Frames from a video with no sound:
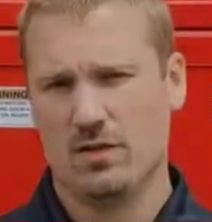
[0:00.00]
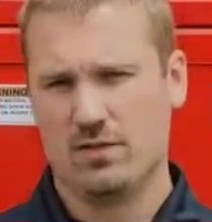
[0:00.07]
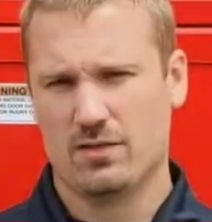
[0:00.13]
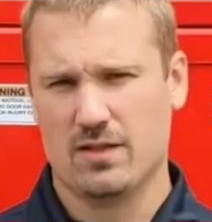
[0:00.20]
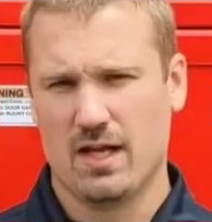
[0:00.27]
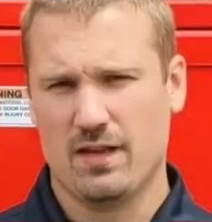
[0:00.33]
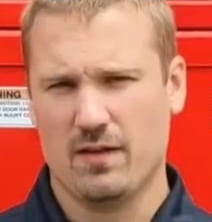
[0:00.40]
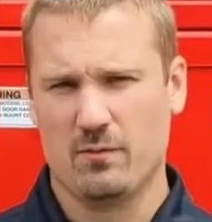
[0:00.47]

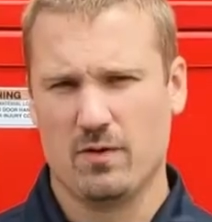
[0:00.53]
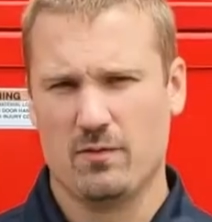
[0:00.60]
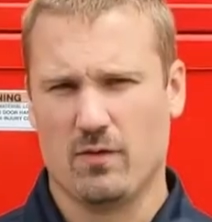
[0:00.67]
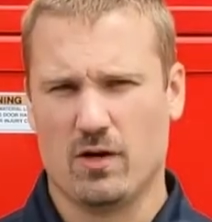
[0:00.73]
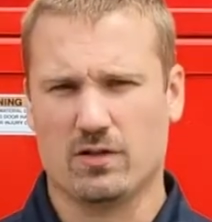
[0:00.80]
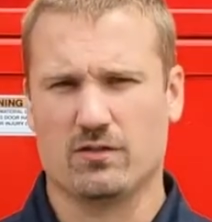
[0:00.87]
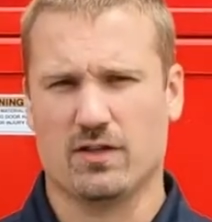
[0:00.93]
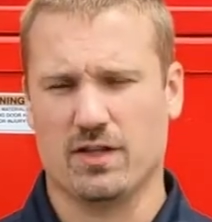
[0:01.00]
So now that we've
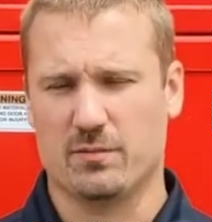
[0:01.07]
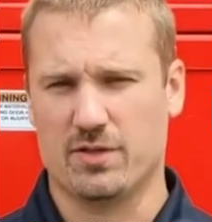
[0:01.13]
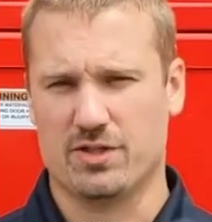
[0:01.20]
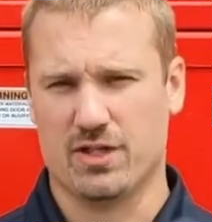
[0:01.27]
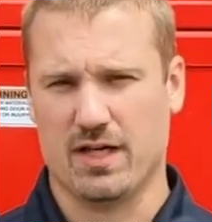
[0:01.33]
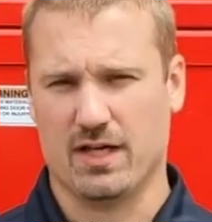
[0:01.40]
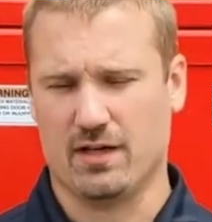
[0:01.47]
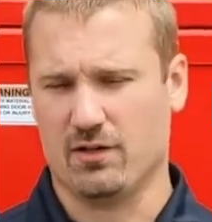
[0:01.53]
walked around the
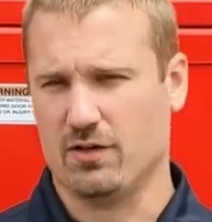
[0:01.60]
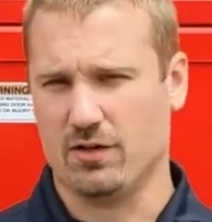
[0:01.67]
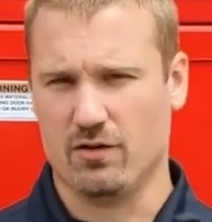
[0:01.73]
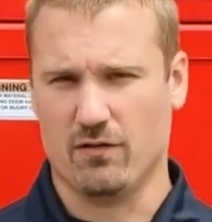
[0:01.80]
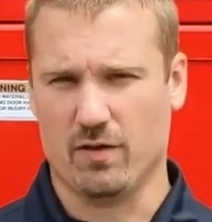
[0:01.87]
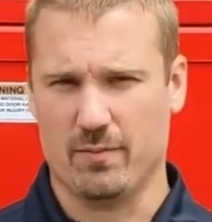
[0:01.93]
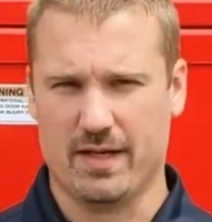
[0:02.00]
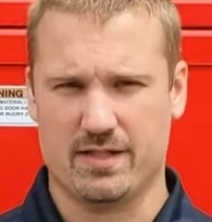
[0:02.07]
machine and gone
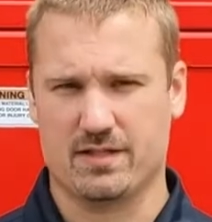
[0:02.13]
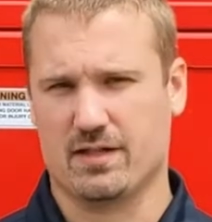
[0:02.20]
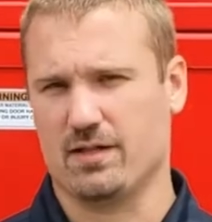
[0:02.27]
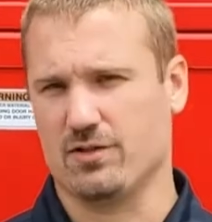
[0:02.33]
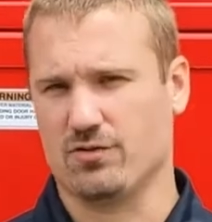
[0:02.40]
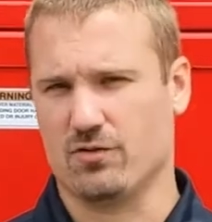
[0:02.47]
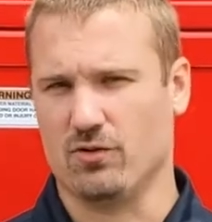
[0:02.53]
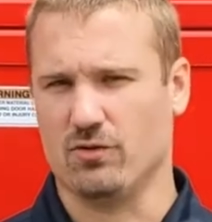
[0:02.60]
over the basic
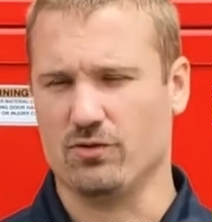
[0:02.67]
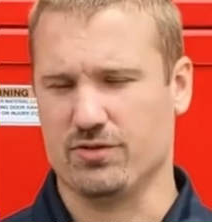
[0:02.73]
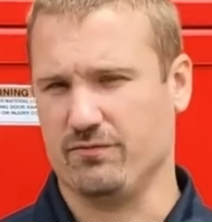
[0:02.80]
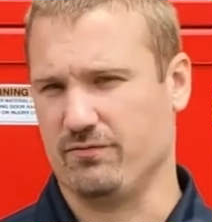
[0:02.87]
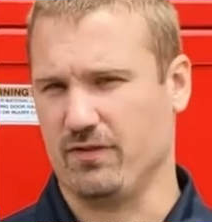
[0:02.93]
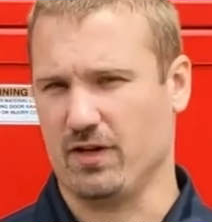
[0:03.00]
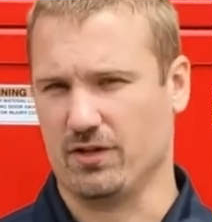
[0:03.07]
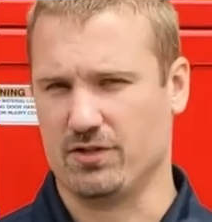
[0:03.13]
controls
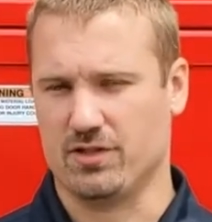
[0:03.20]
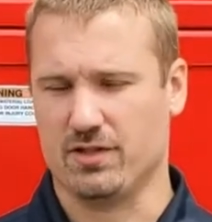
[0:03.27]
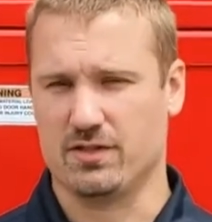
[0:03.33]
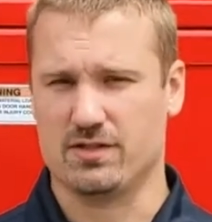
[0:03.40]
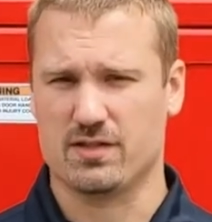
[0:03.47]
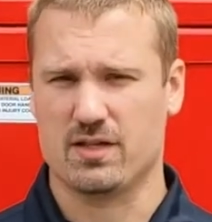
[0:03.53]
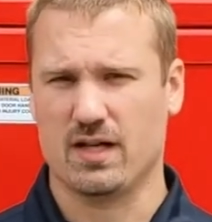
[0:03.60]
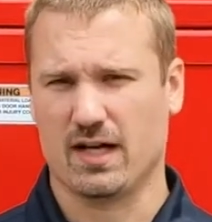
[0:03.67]
and
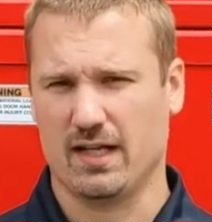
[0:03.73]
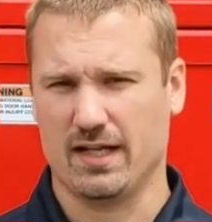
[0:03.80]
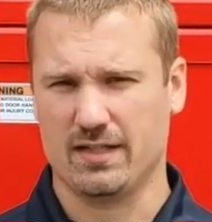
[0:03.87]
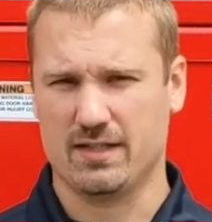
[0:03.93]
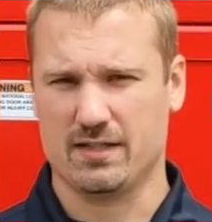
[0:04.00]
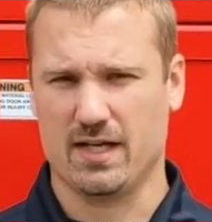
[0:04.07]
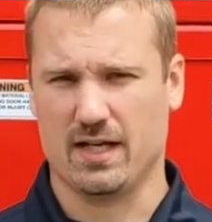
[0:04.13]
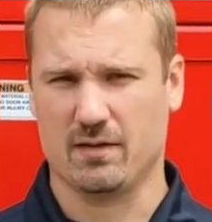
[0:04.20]
functions, I'd like
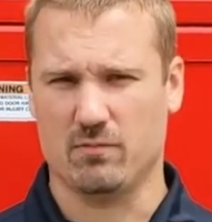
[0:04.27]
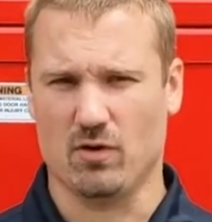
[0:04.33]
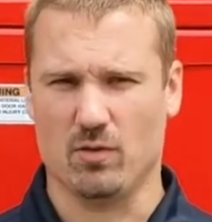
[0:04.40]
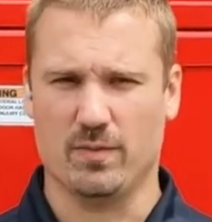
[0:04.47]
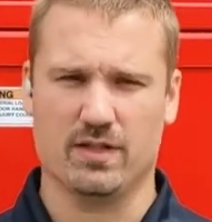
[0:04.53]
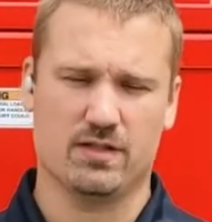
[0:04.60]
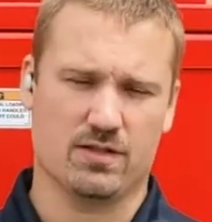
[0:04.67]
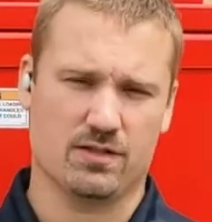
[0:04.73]
to take a
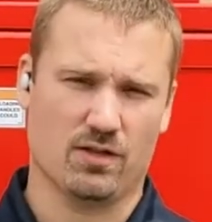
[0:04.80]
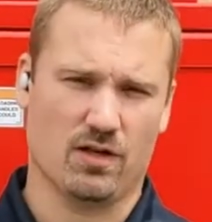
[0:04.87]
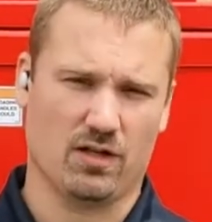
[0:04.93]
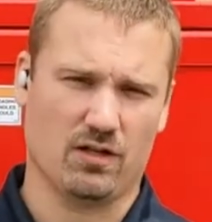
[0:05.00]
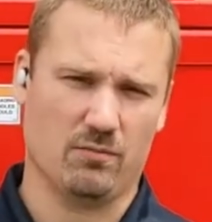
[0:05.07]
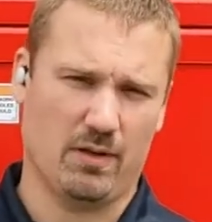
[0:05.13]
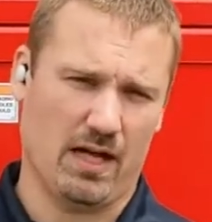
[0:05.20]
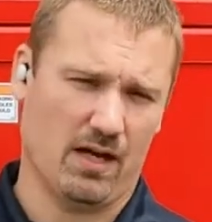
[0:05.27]
moment to
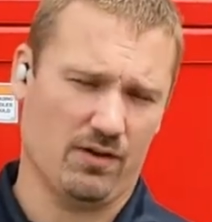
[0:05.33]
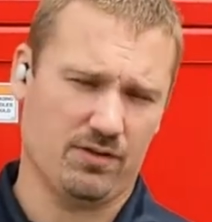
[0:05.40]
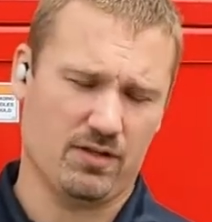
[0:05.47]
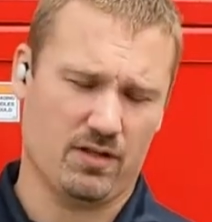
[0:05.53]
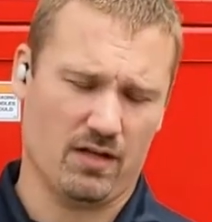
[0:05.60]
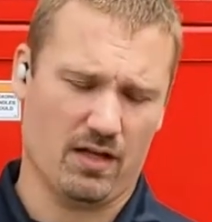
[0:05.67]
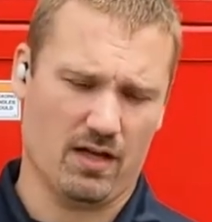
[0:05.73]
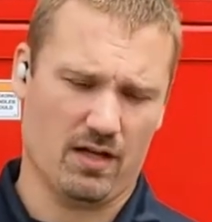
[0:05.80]
talk about
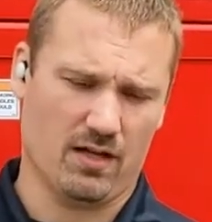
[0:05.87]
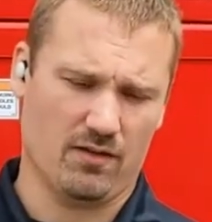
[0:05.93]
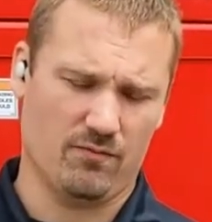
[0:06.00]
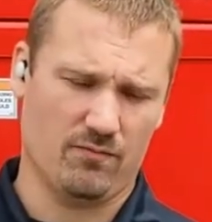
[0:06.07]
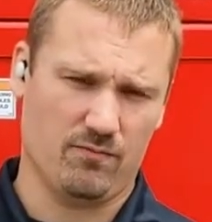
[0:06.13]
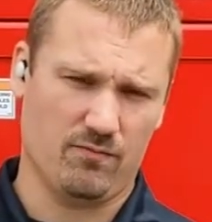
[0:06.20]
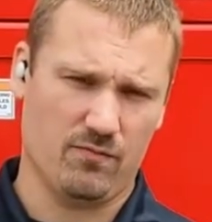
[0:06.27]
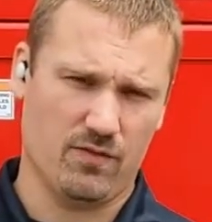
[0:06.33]

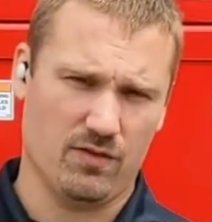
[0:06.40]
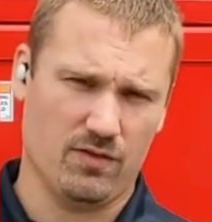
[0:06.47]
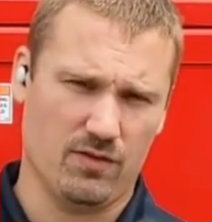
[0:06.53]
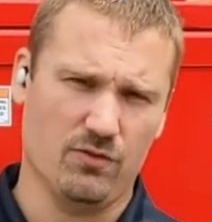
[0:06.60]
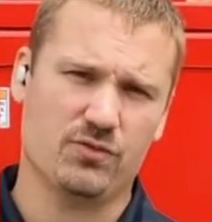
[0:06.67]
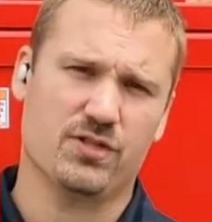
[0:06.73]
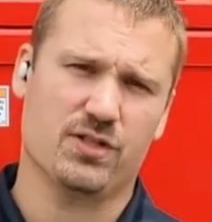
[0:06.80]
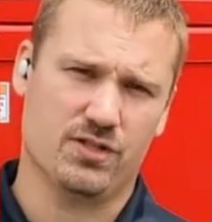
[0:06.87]

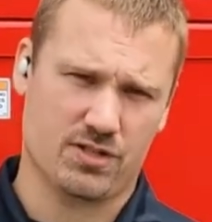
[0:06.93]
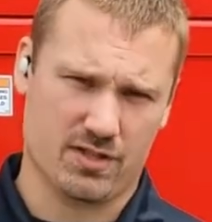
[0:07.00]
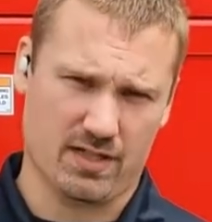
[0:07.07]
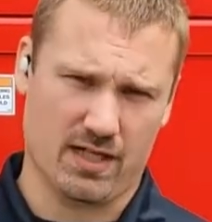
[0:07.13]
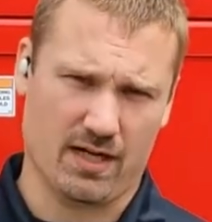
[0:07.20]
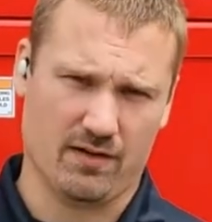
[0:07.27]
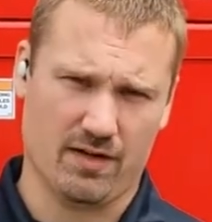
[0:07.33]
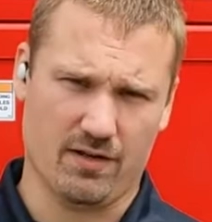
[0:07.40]
usage
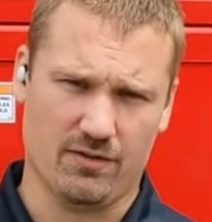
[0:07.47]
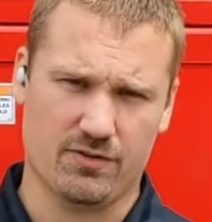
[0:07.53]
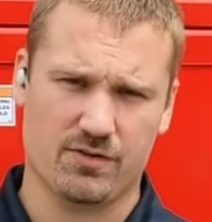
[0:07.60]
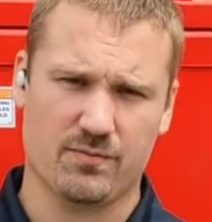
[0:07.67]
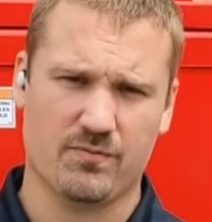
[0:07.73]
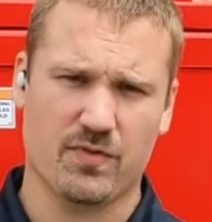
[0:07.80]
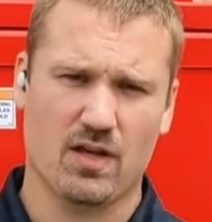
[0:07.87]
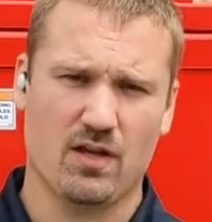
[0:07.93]
scenarios.